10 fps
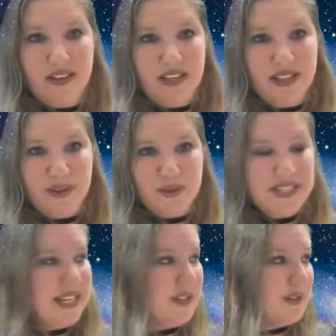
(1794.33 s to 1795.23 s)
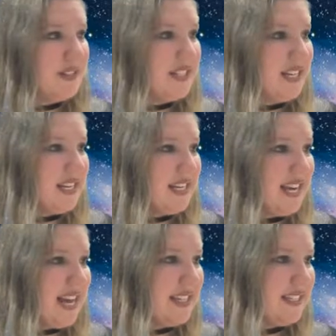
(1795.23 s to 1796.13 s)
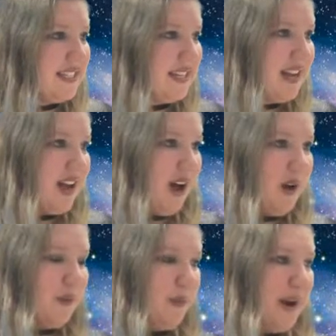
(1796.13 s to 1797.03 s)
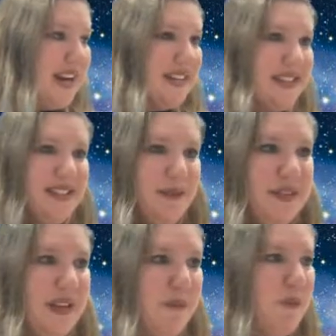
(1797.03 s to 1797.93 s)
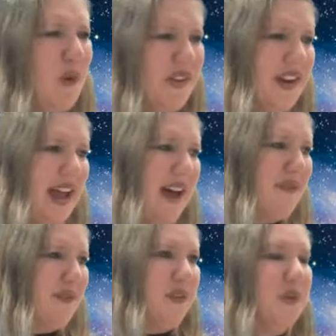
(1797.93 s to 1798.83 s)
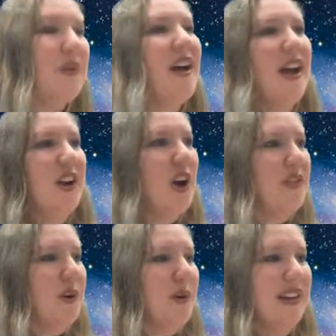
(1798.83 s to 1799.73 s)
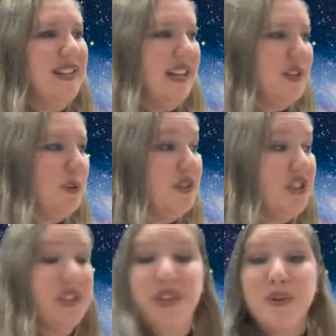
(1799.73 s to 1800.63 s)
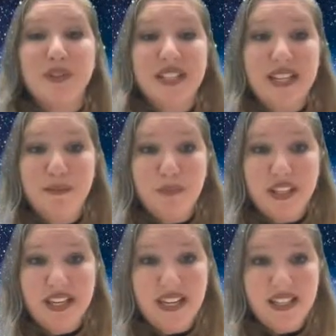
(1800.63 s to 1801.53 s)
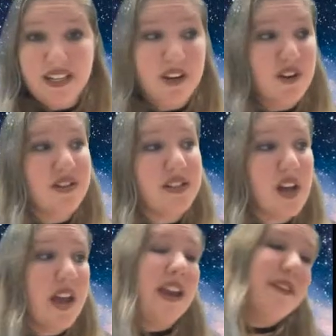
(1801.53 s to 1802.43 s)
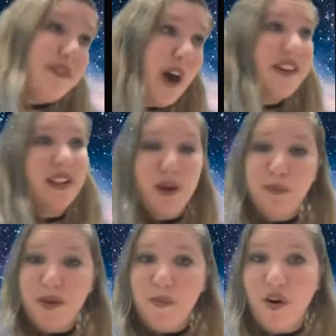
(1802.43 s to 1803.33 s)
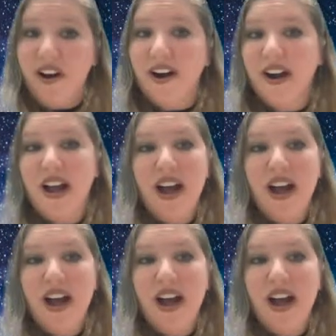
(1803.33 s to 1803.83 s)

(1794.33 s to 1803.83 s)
Get those answers in. Yes. All right. It seems that more than half of you got the correct answer, which is 13 billion years, if not a little bit more.